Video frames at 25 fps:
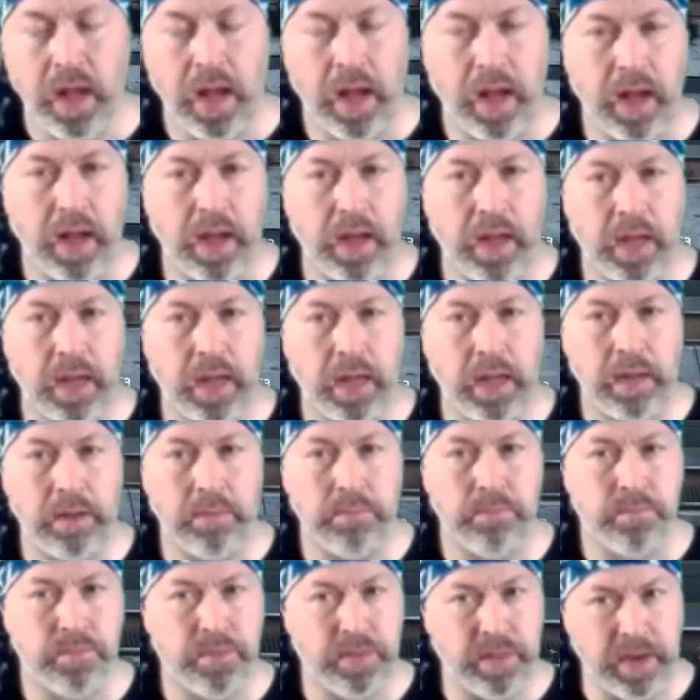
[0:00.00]

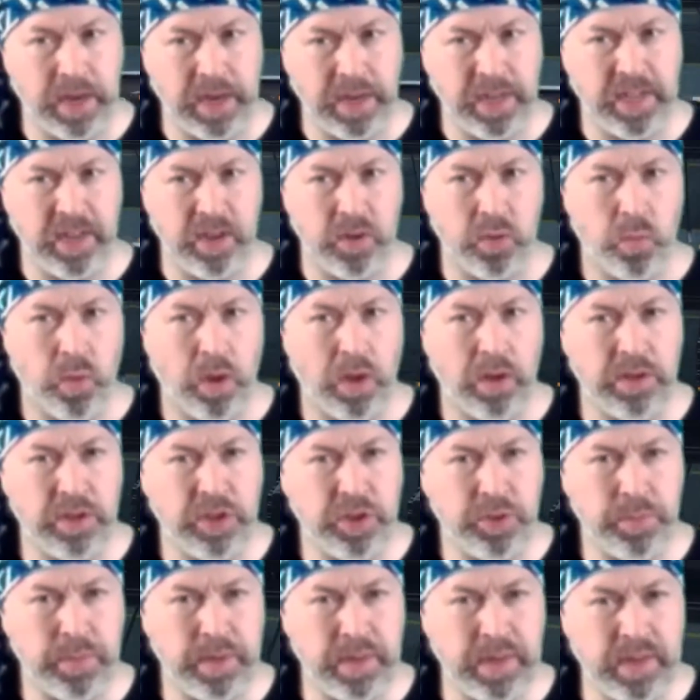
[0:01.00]
For the next little while
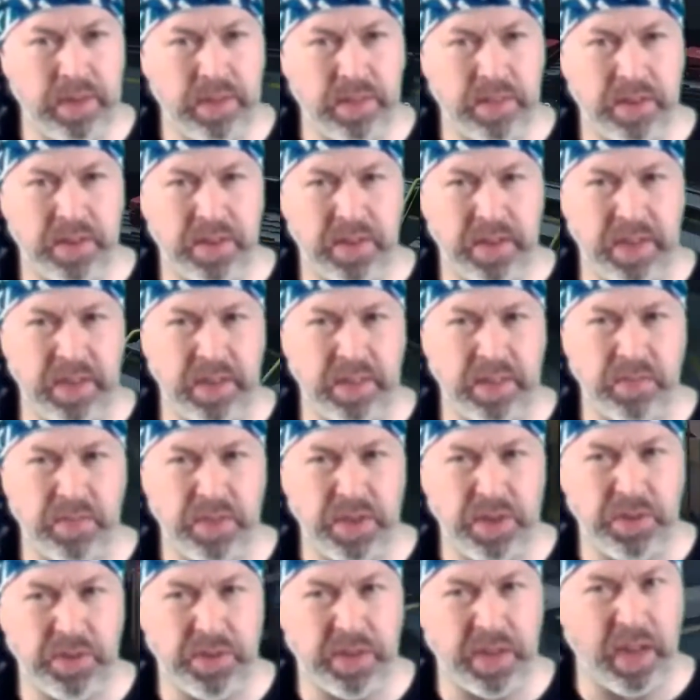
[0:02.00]
you may see the
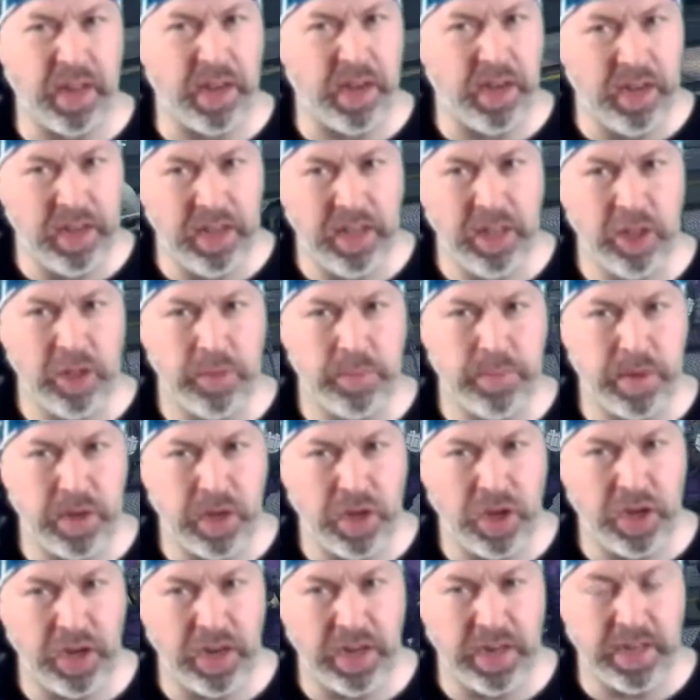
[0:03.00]
videos get a little bit
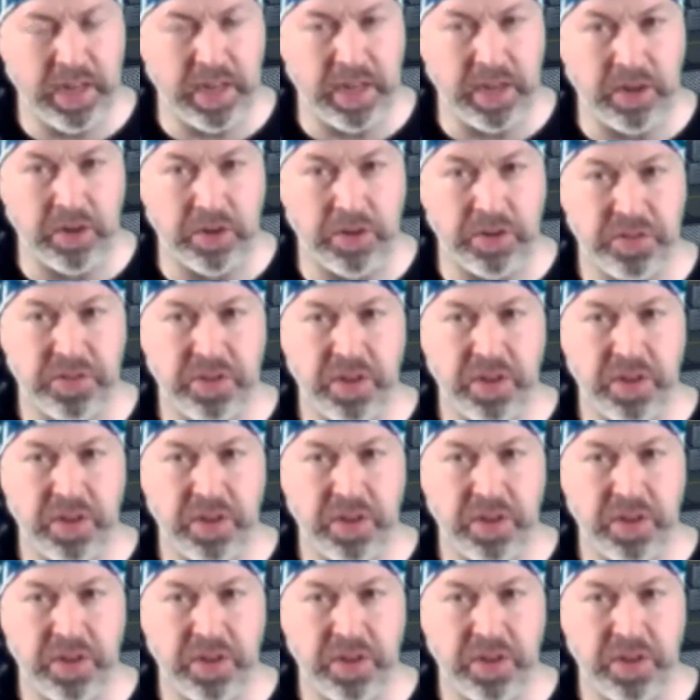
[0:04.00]
shaky because